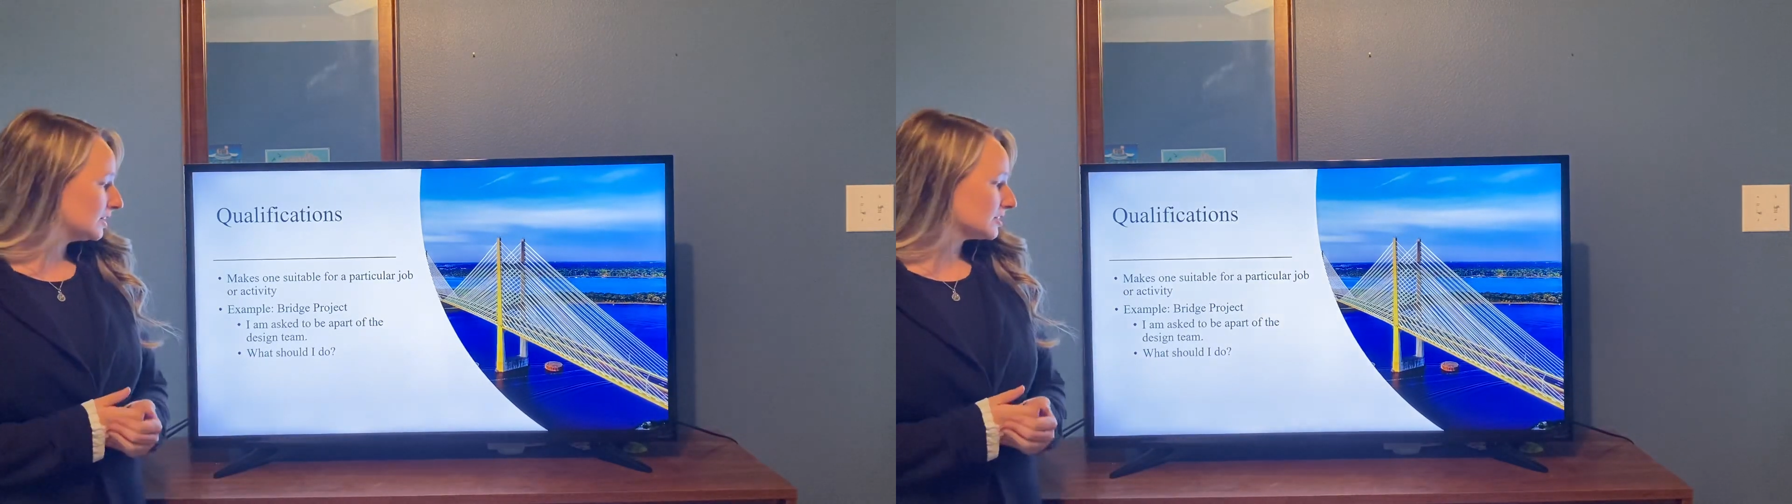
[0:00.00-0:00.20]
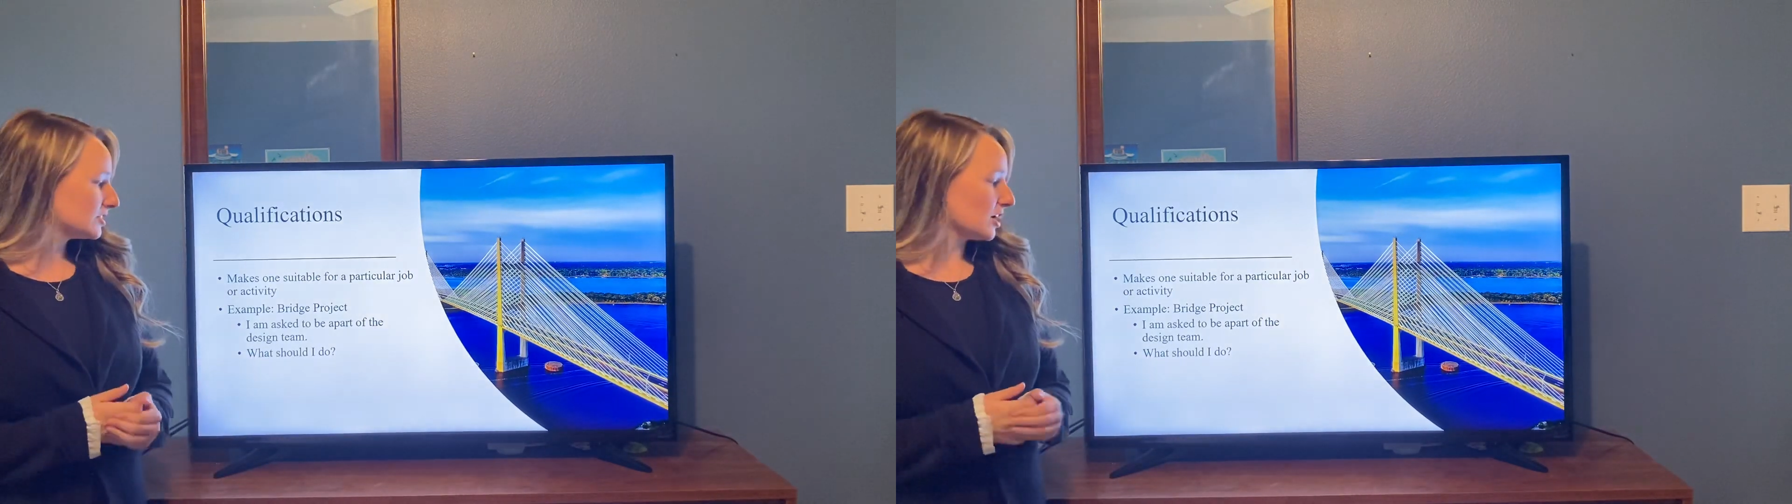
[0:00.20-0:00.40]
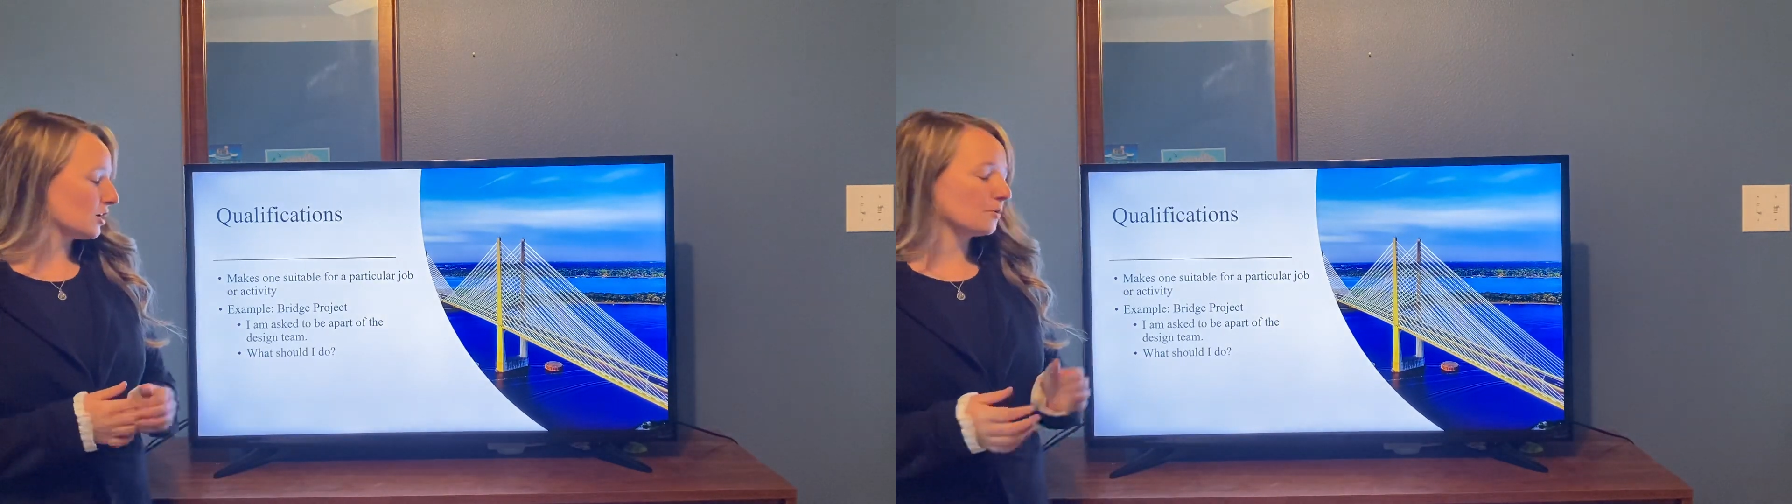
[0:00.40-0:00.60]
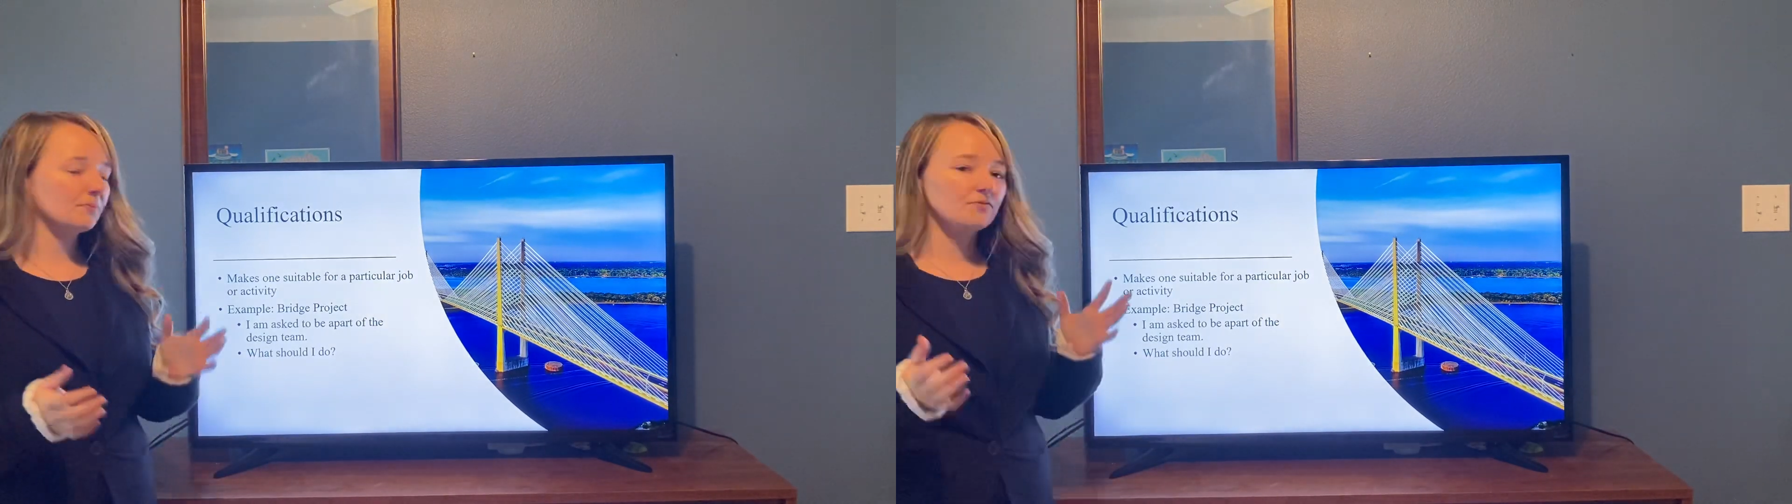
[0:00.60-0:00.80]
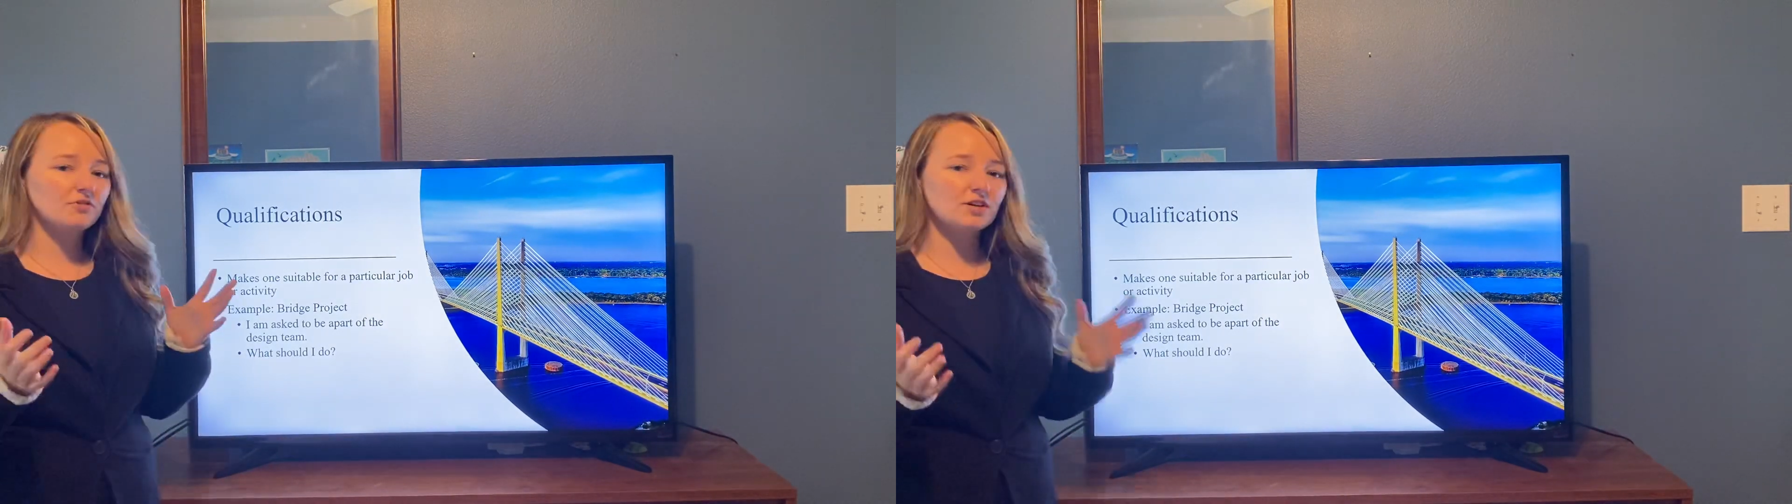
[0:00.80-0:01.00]
So,
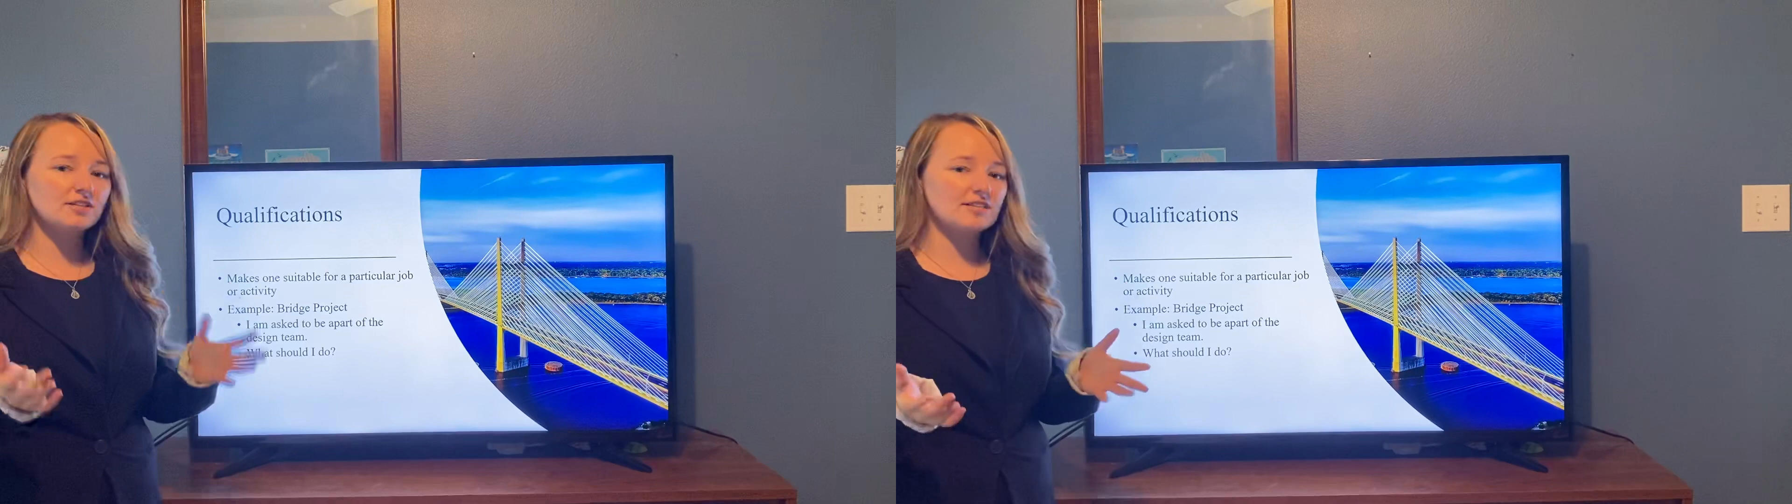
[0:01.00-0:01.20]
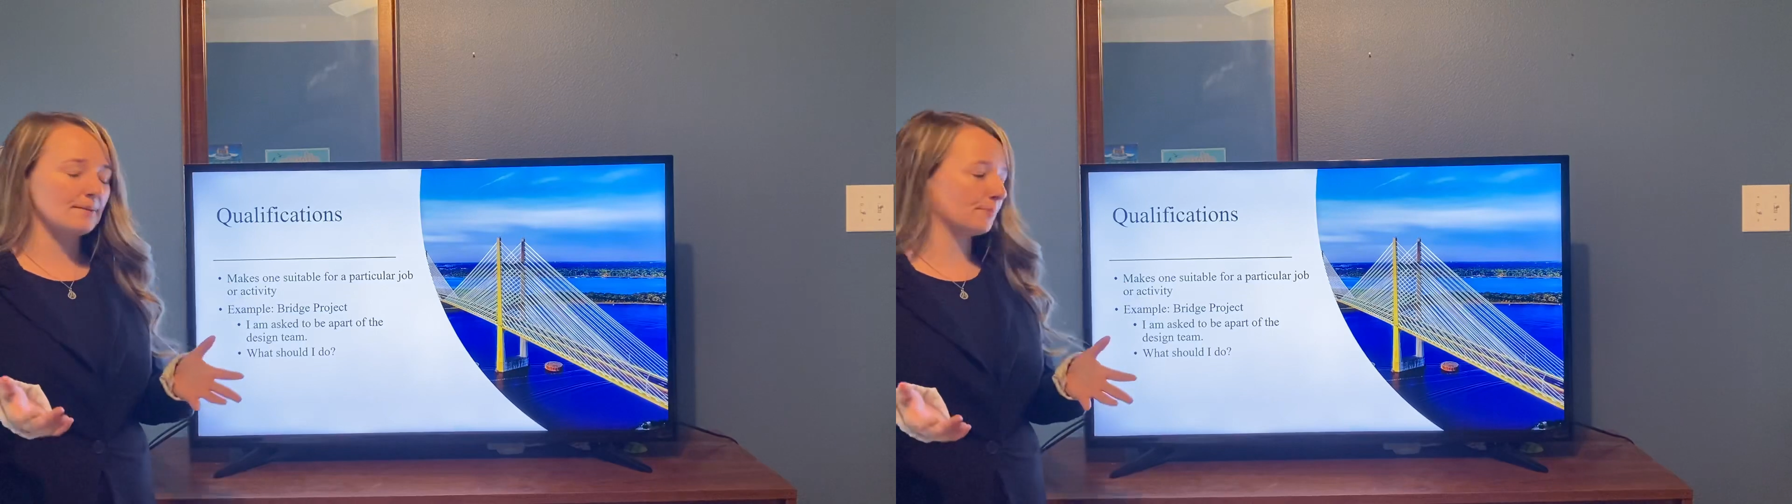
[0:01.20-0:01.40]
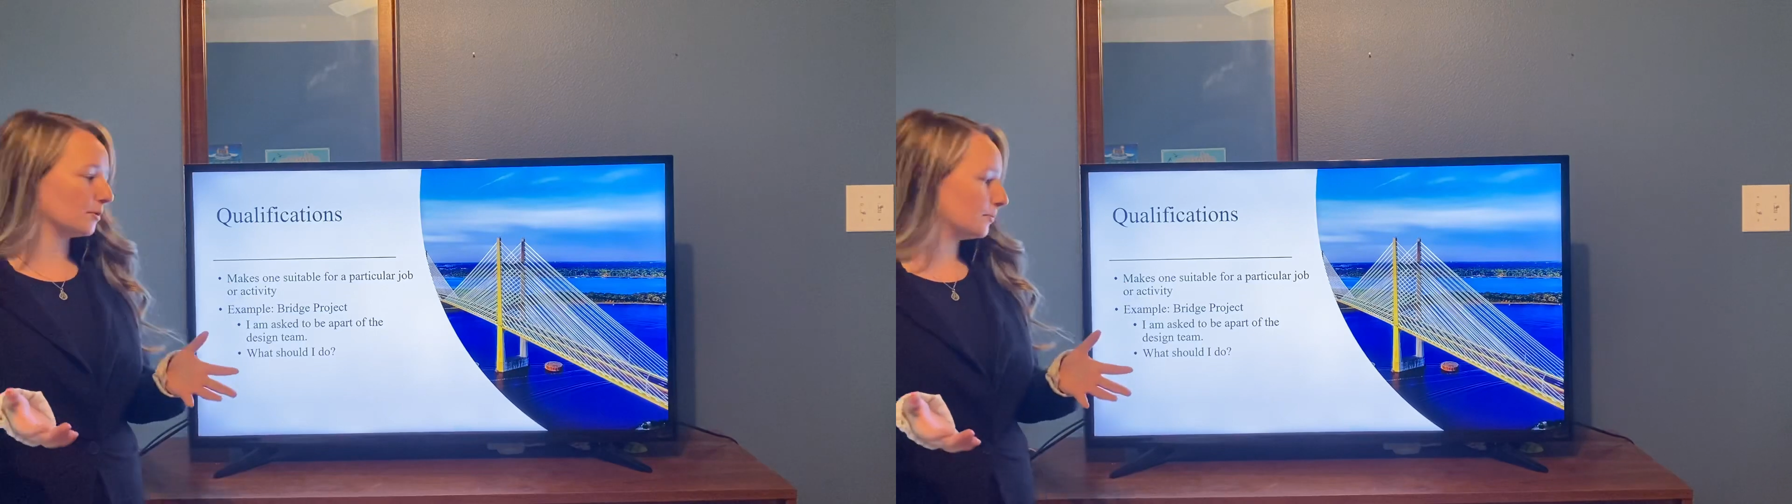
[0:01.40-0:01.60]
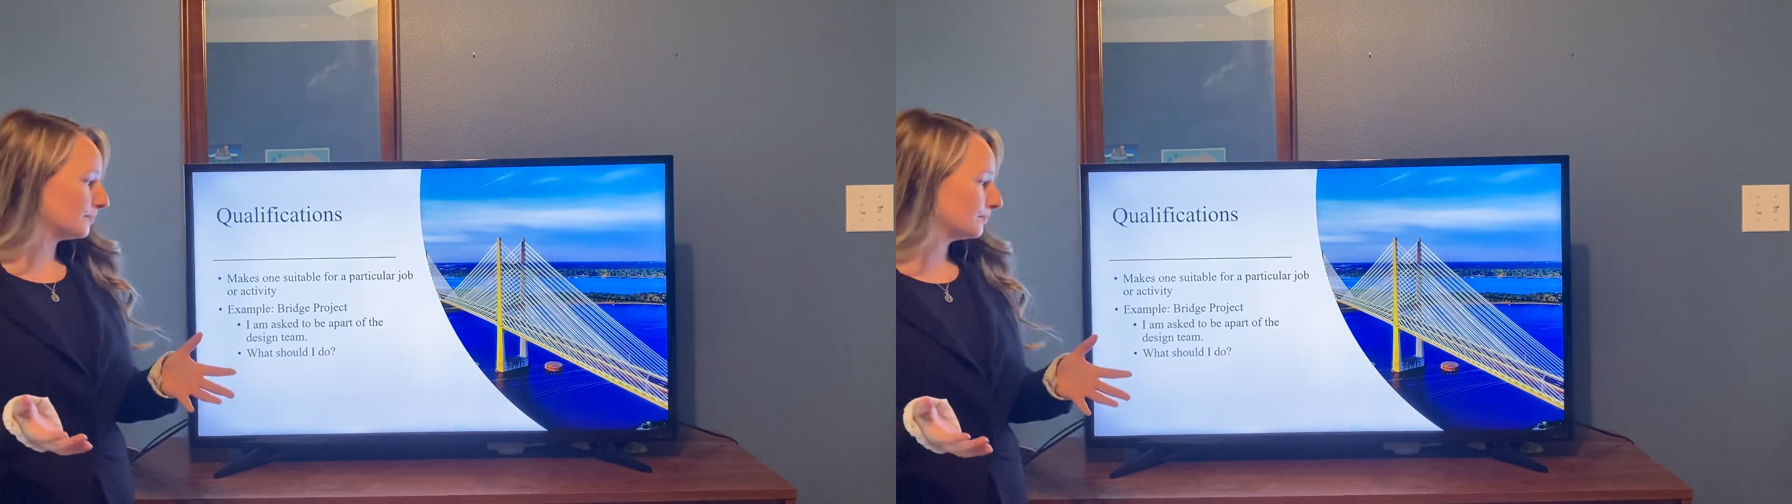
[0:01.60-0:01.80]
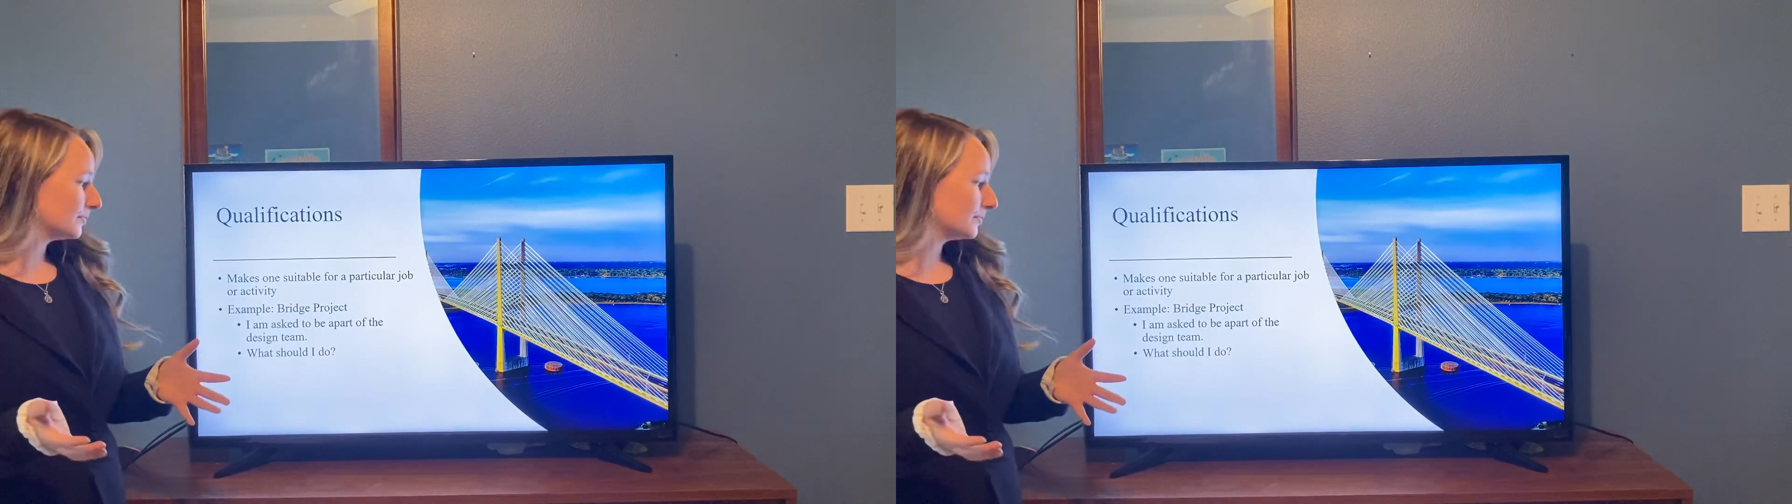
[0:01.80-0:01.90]
for example,